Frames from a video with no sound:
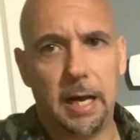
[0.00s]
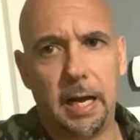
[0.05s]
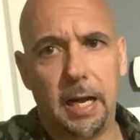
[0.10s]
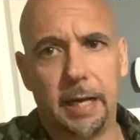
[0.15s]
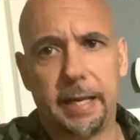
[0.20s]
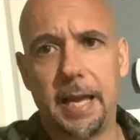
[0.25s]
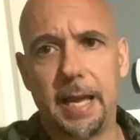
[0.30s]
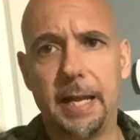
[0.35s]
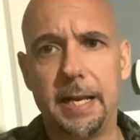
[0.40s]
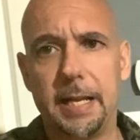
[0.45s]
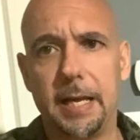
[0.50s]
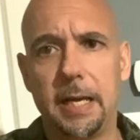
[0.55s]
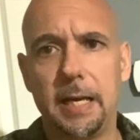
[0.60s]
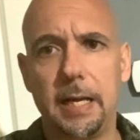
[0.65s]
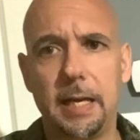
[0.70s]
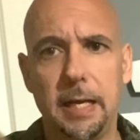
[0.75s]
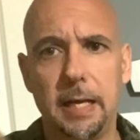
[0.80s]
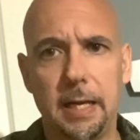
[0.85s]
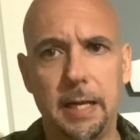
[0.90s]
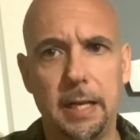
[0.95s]
Again,
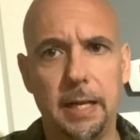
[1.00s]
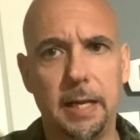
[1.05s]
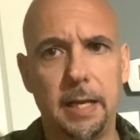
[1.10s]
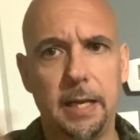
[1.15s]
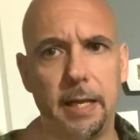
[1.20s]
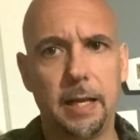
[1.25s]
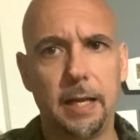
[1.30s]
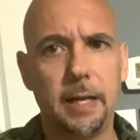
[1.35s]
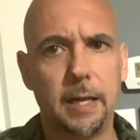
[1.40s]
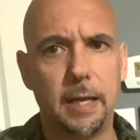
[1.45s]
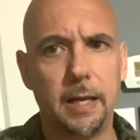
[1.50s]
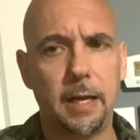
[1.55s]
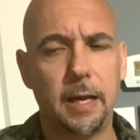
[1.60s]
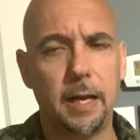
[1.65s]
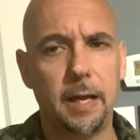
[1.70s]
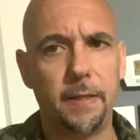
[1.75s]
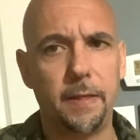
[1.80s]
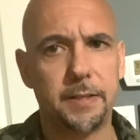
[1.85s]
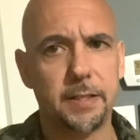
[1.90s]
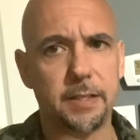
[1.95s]

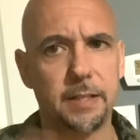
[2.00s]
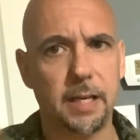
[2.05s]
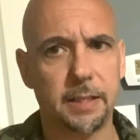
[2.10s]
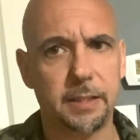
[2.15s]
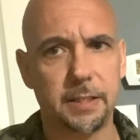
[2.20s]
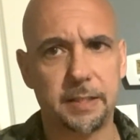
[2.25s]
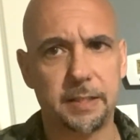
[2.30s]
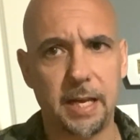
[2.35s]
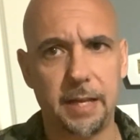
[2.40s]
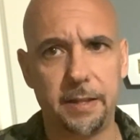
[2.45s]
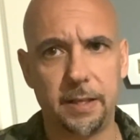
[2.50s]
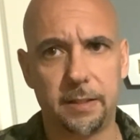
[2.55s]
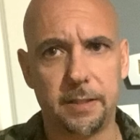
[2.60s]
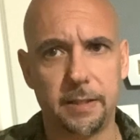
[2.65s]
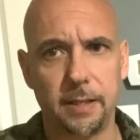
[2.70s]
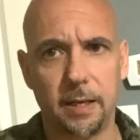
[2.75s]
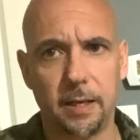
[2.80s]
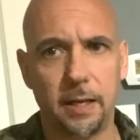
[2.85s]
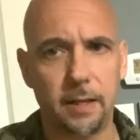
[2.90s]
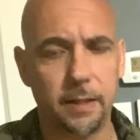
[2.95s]
this is not to say that
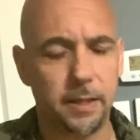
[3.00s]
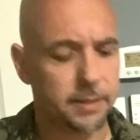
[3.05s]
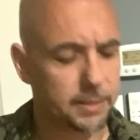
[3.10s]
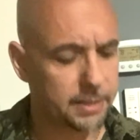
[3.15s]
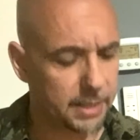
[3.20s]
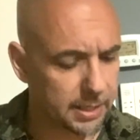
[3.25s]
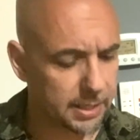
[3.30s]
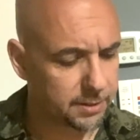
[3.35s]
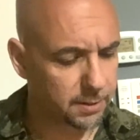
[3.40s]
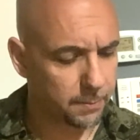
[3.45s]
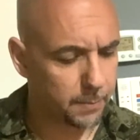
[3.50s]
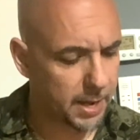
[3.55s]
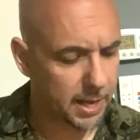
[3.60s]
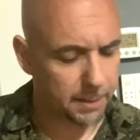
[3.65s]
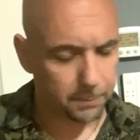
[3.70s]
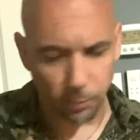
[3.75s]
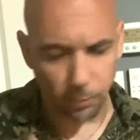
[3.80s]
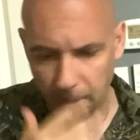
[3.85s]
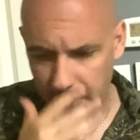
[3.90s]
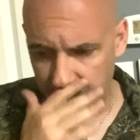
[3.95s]
this SIG is a
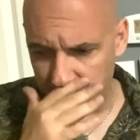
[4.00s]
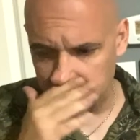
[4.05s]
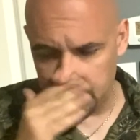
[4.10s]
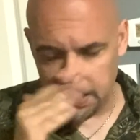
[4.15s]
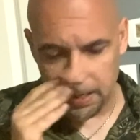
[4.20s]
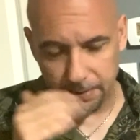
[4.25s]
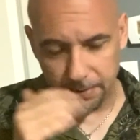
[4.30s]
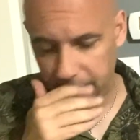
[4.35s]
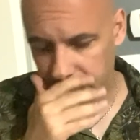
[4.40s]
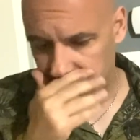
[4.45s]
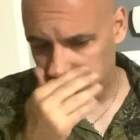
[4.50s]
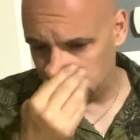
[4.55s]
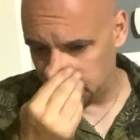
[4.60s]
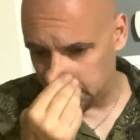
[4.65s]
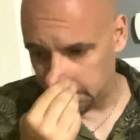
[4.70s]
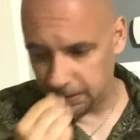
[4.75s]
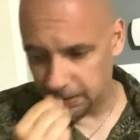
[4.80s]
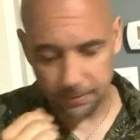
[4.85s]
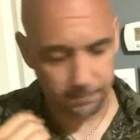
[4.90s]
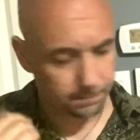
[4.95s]
bad brand. This
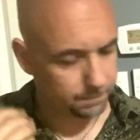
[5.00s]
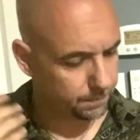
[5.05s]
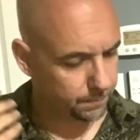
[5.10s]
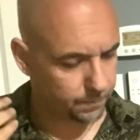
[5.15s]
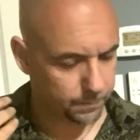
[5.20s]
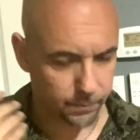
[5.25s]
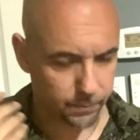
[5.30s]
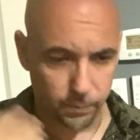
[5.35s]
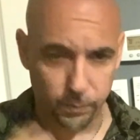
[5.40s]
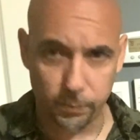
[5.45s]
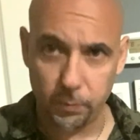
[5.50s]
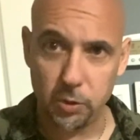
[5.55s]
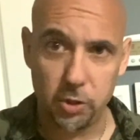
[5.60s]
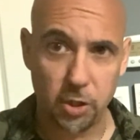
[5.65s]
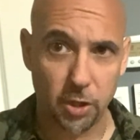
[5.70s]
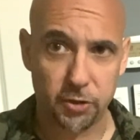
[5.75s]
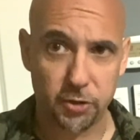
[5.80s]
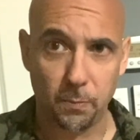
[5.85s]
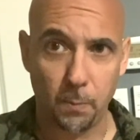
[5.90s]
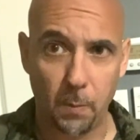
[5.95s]
is
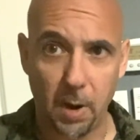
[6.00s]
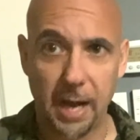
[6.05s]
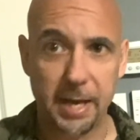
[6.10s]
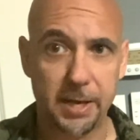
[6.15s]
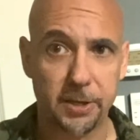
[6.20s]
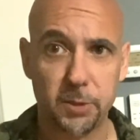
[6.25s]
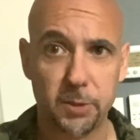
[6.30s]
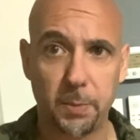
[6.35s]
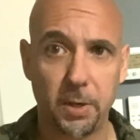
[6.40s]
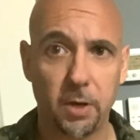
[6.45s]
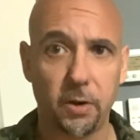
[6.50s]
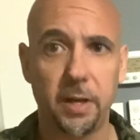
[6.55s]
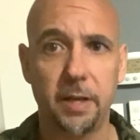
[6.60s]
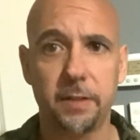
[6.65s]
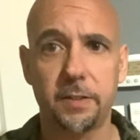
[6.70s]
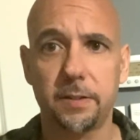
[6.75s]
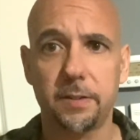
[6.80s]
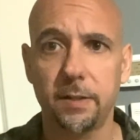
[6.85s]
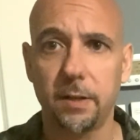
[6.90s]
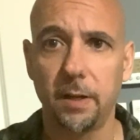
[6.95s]
just my
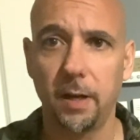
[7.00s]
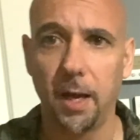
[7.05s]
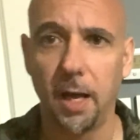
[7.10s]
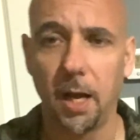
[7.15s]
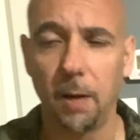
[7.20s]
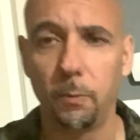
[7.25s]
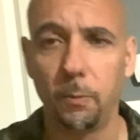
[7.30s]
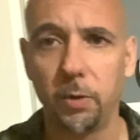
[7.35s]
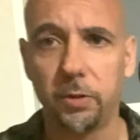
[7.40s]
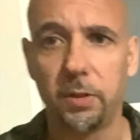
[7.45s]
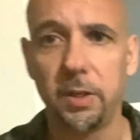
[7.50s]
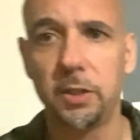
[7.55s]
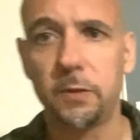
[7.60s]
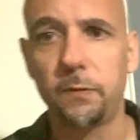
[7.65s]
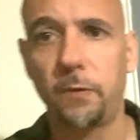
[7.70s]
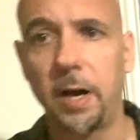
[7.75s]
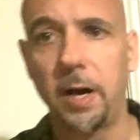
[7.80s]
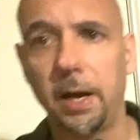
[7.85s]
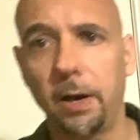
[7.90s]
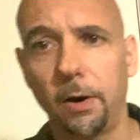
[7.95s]
experience with these
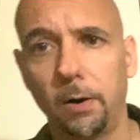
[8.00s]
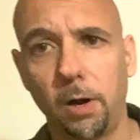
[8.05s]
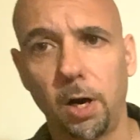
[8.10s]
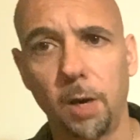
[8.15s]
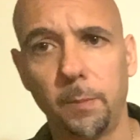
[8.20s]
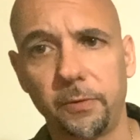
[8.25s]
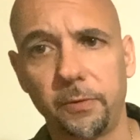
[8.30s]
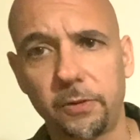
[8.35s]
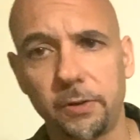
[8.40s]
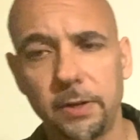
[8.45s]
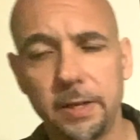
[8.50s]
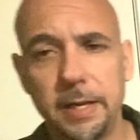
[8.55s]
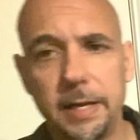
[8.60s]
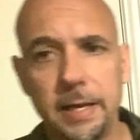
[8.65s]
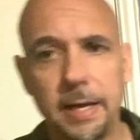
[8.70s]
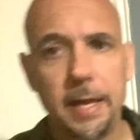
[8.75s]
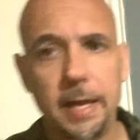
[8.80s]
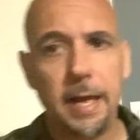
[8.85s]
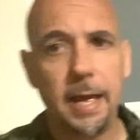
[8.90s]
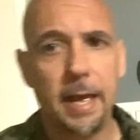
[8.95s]
firearms,
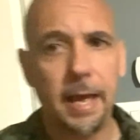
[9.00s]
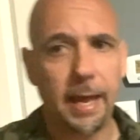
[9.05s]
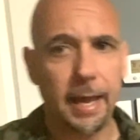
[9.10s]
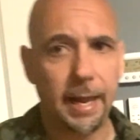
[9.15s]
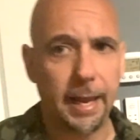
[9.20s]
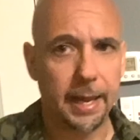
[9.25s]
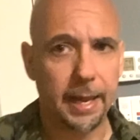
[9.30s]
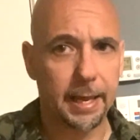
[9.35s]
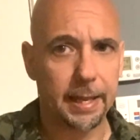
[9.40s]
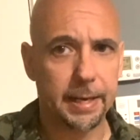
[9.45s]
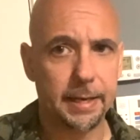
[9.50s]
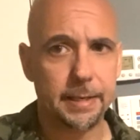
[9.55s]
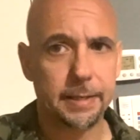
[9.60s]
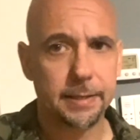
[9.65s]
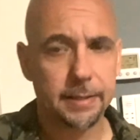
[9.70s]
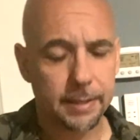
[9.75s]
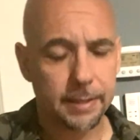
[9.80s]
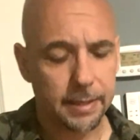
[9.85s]
and